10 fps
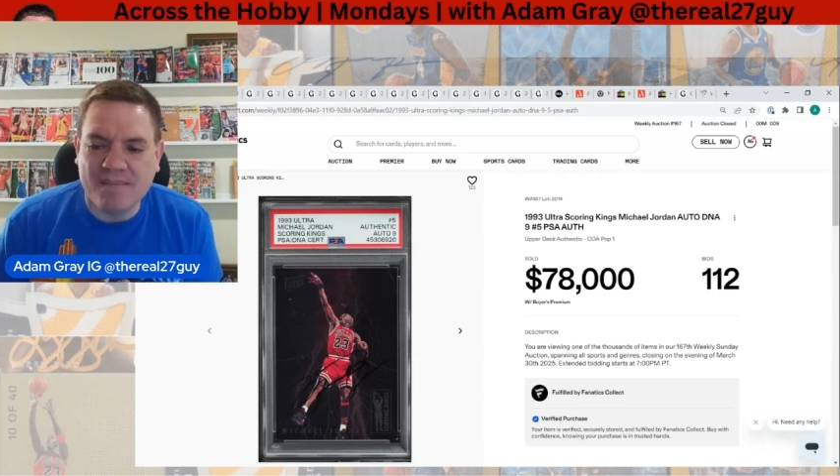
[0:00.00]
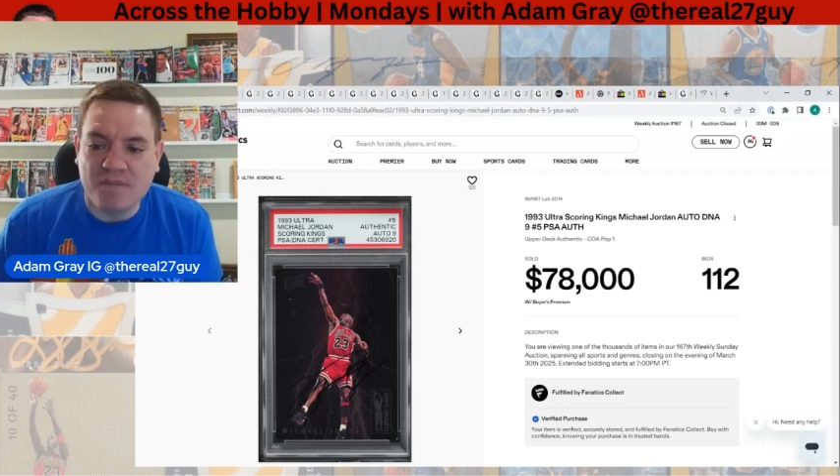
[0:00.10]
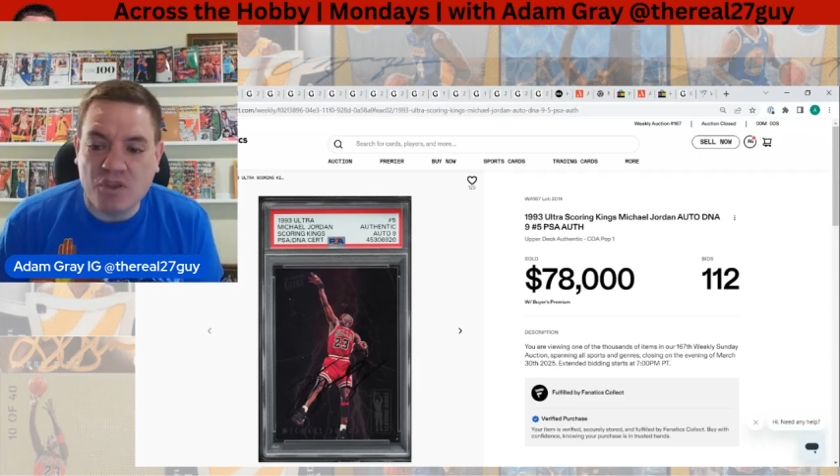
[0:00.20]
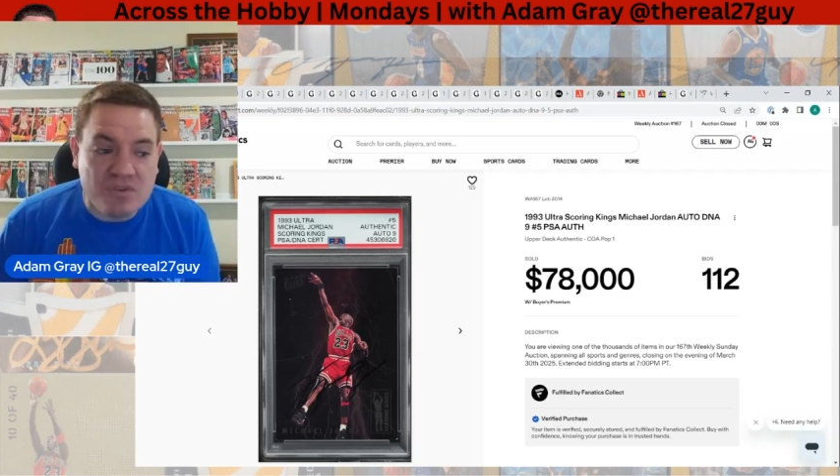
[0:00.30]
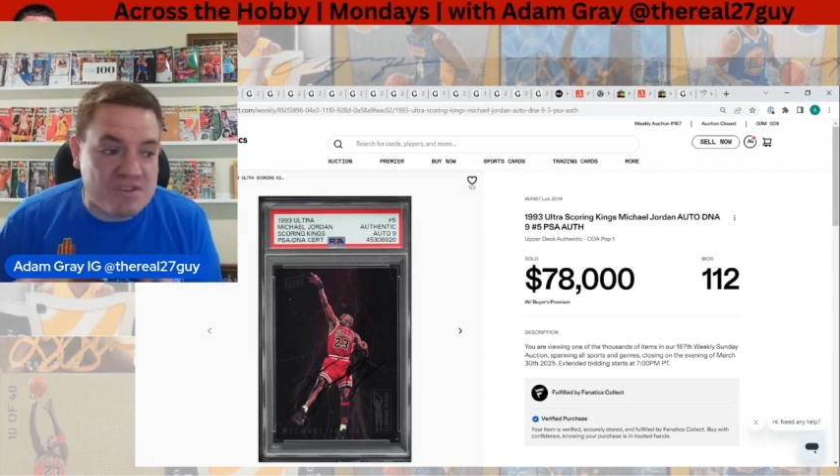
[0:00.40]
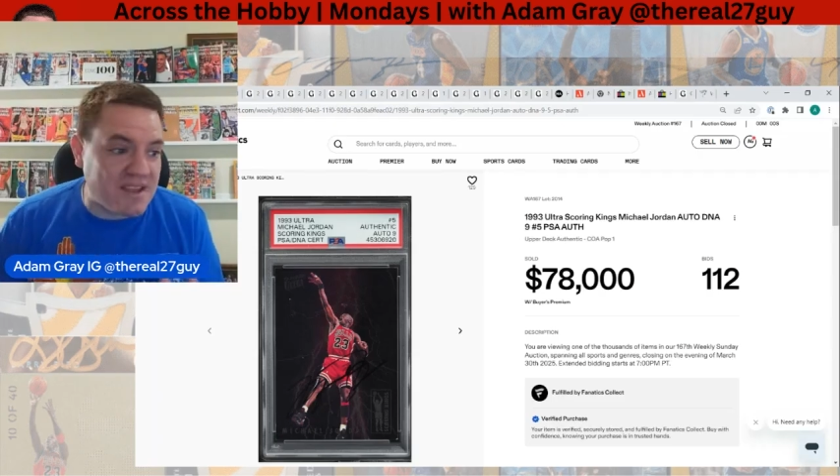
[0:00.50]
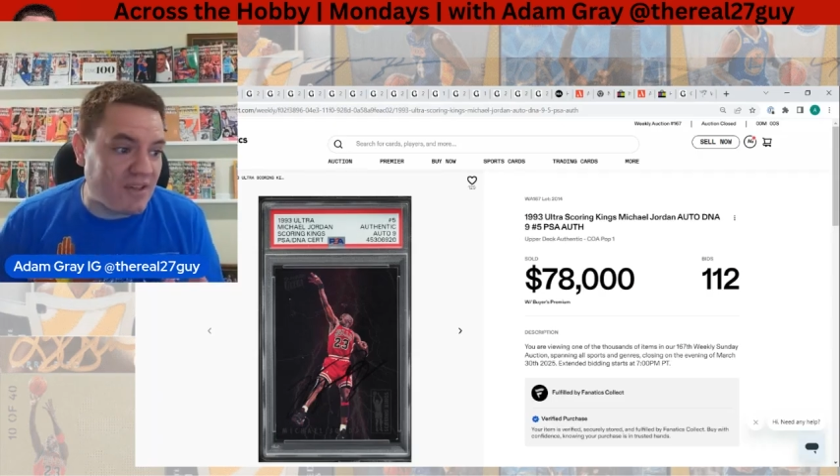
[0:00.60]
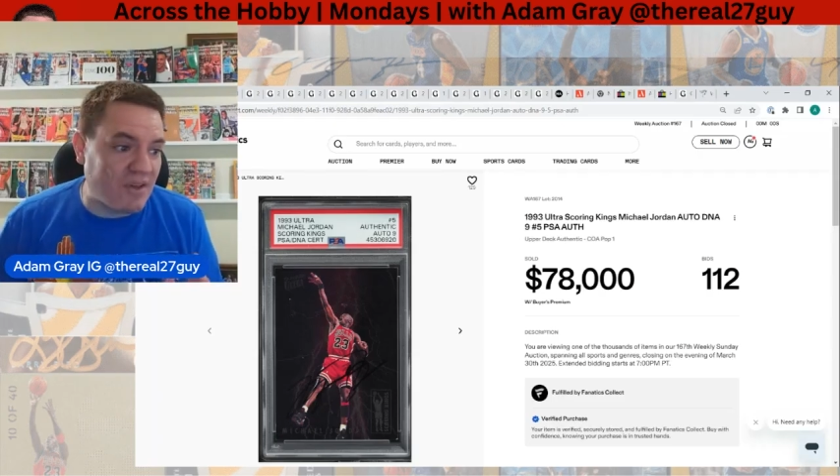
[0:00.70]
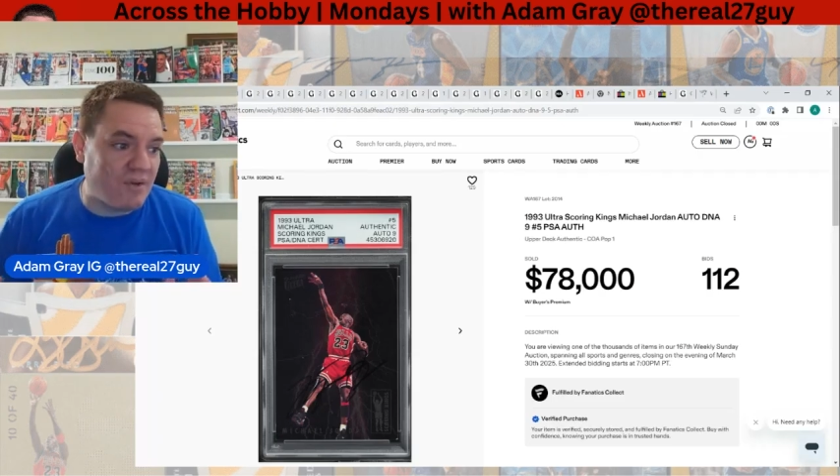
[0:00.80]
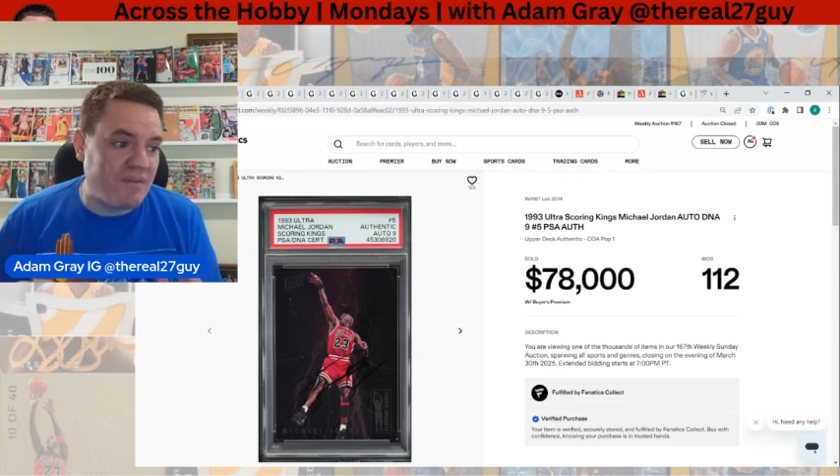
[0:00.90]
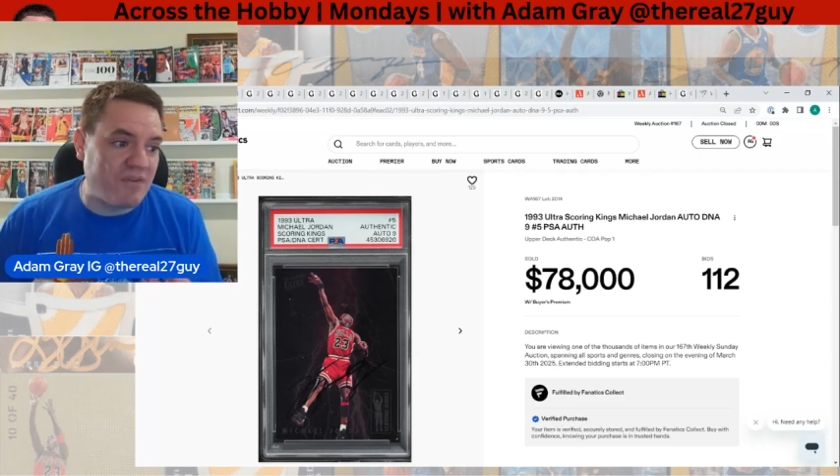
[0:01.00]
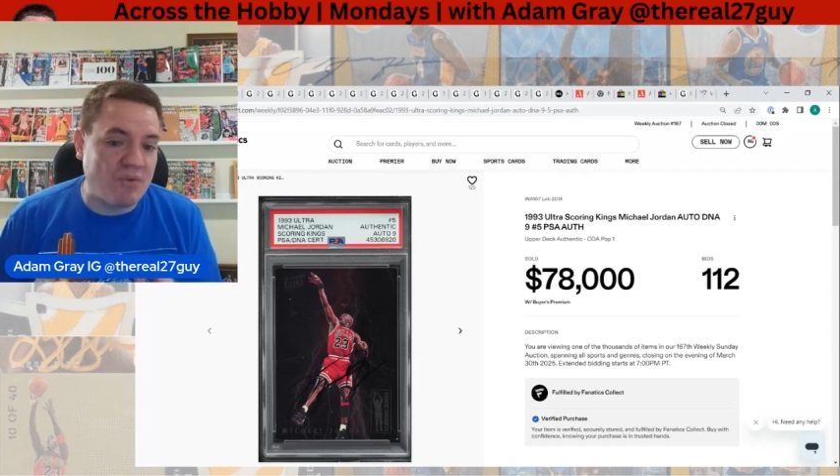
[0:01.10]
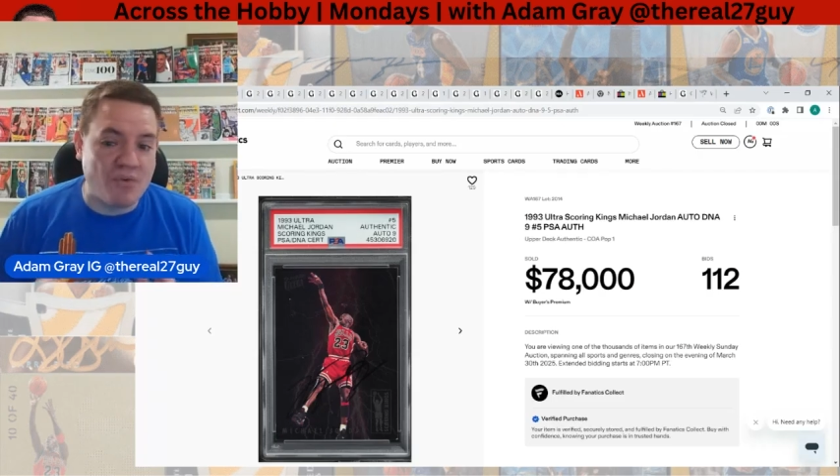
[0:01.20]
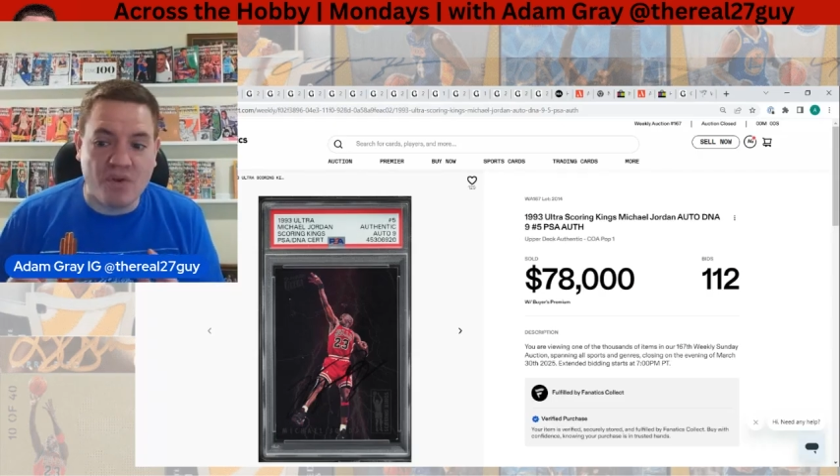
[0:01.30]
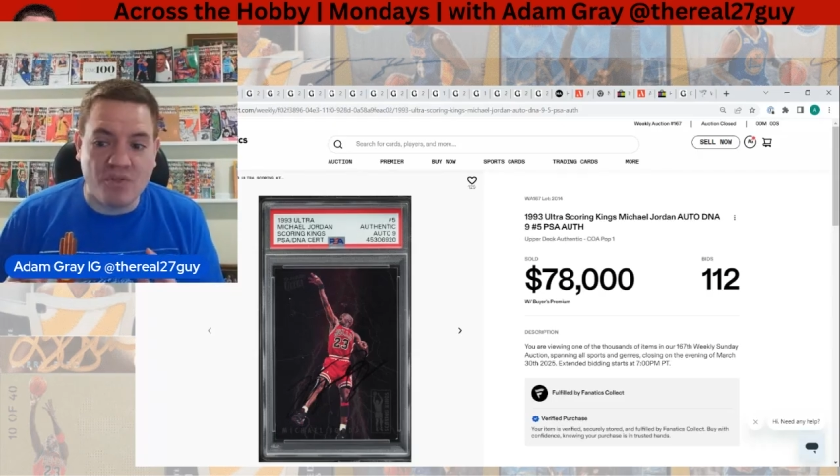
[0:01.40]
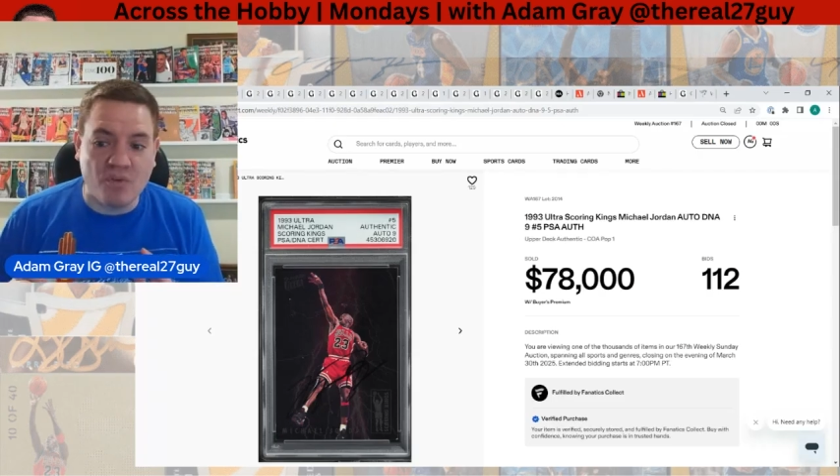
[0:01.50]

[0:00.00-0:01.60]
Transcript: Huge sale, though, in